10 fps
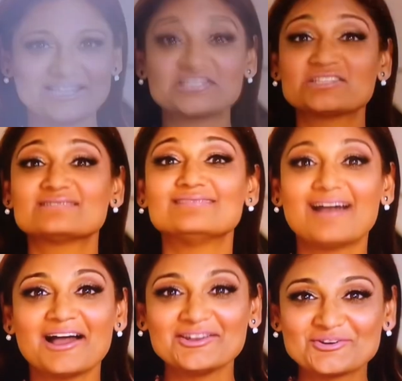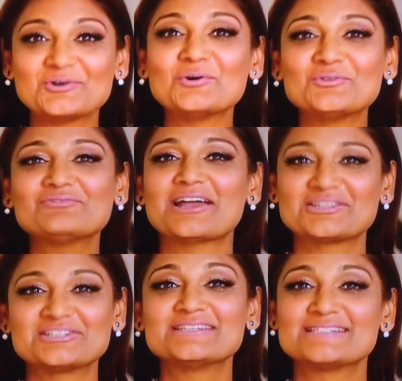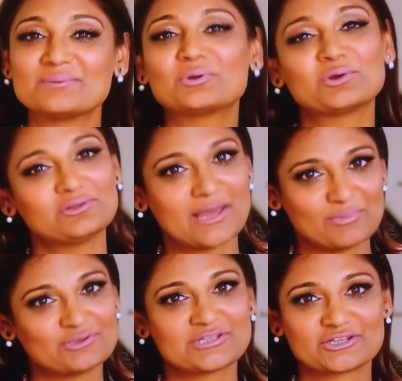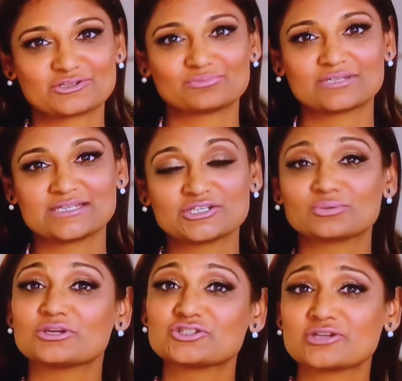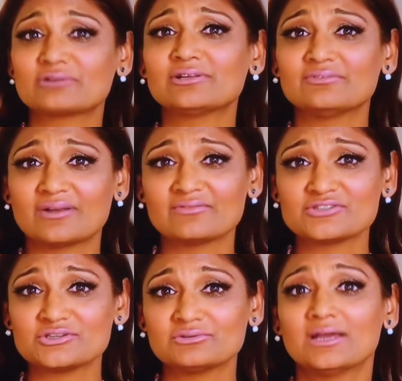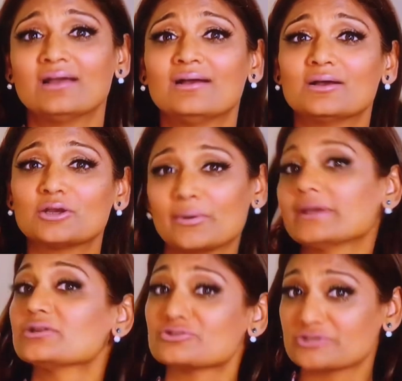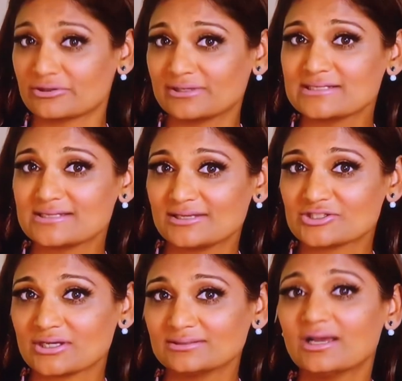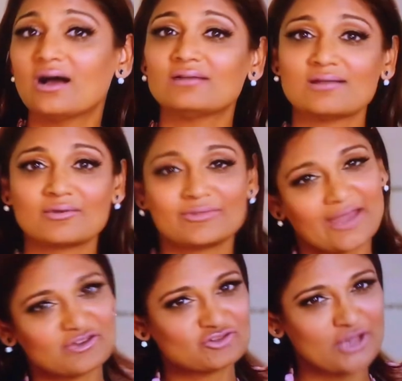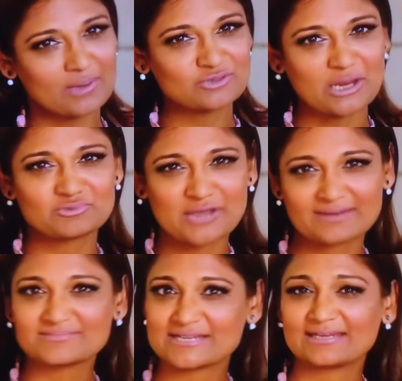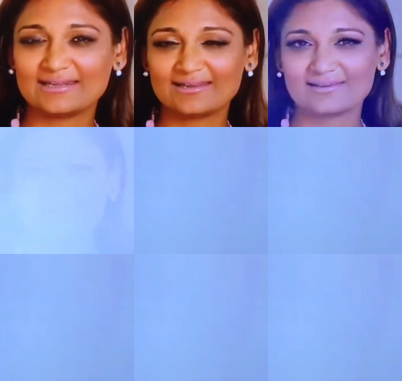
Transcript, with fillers: This is not your old fashioned typical liposuction procedure, which generally involves you going under general anesthesia along with that jab, jab, jab technique.